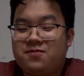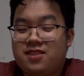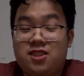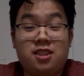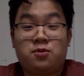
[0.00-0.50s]

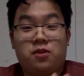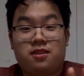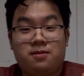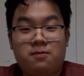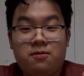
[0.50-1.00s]
just for the
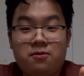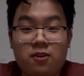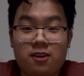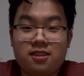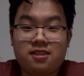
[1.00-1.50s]

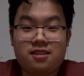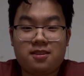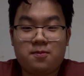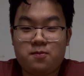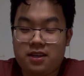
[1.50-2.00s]
first
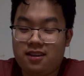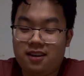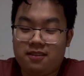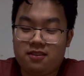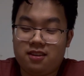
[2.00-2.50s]
beat
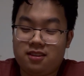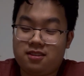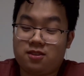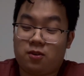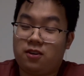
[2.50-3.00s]
of the
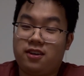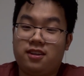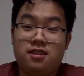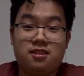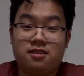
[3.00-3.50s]
story,
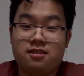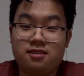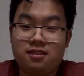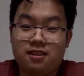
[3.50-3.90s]
this is